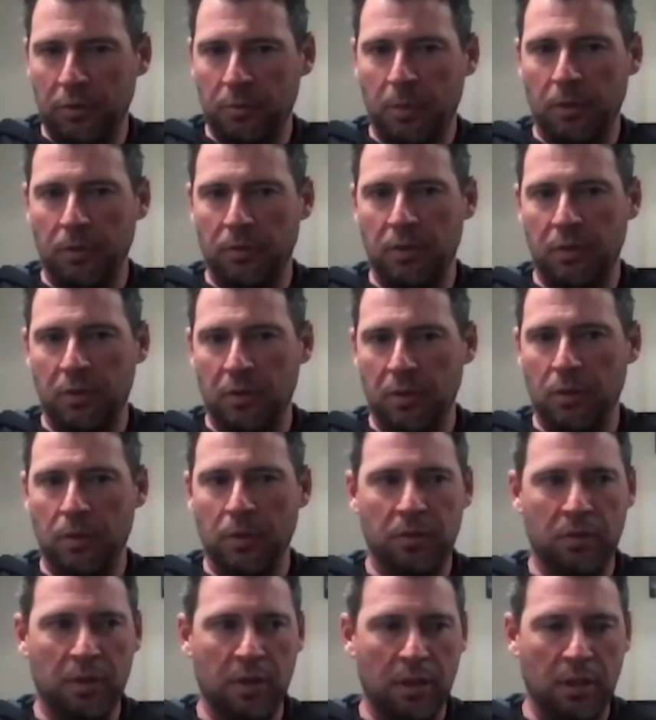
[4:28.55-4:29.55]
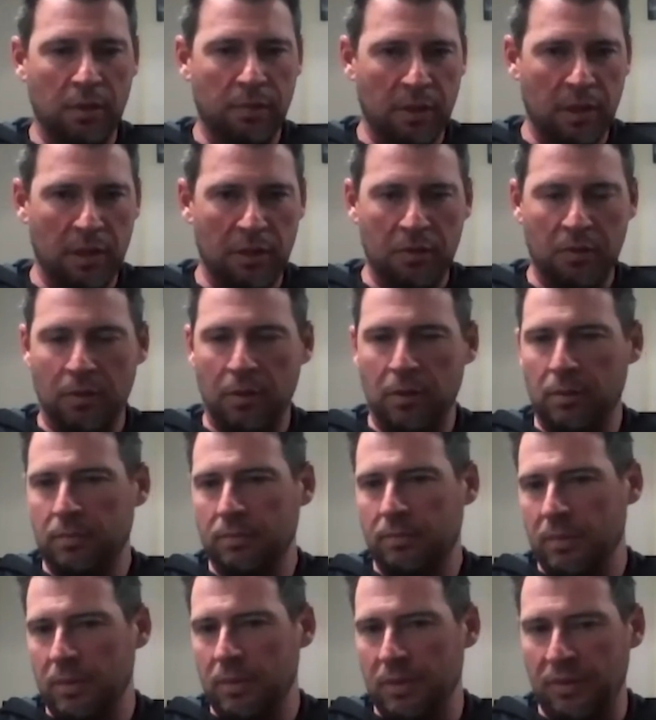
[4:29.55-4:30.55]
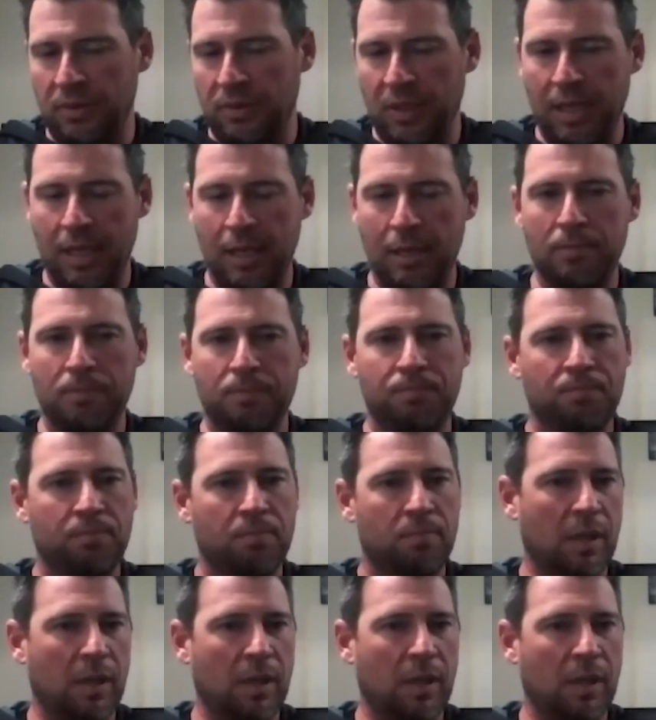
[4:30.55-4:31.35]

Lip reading: supposed to do as an individual, as a team.